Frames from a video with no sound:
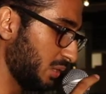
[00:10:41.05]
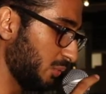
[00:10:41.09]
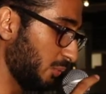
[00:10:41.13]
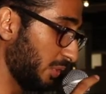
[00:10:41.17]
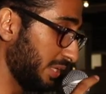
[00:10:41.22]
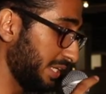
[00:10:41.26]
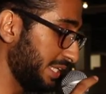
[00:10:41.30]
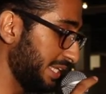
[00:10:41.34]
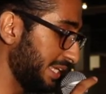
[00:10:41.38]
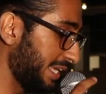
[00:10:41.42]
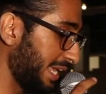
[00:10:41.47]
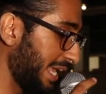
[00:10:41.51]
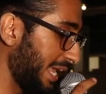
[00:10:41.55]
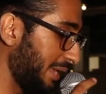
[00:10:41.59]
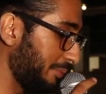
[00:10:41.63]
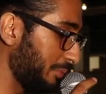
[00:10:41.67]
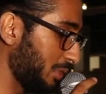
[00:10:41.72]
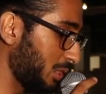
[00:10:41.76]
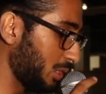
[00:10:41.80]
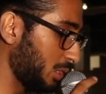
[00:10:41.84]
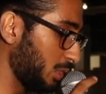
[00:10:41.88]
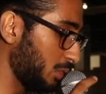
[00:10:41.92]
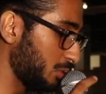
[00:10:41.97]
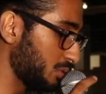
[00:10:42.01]
When he
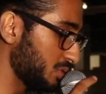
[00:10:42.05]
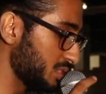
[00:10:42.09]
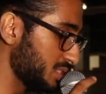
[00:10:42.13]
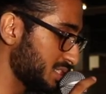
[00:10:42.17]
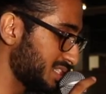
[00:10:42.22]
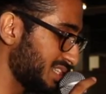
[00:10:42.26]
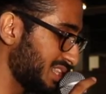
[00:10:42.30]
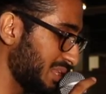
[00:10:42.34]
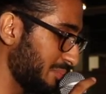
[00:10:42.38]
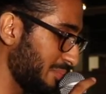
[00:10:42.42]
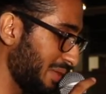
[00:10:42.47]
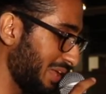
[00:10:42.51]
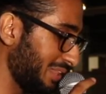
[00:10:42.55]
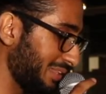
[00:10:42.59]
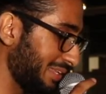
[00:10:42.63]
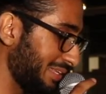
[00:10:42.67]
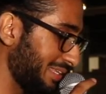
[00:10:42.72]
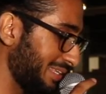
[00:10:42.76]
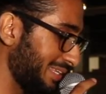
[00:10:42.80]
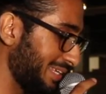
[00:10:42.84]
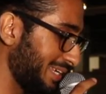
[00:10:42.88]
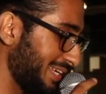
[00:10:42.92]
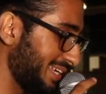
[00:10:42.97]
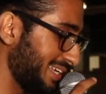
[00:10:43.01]
came close to the
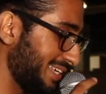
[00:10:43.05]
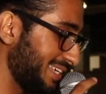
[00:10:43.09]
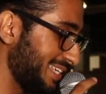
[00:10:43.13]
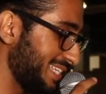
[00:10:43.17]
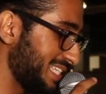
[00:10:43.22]
melon,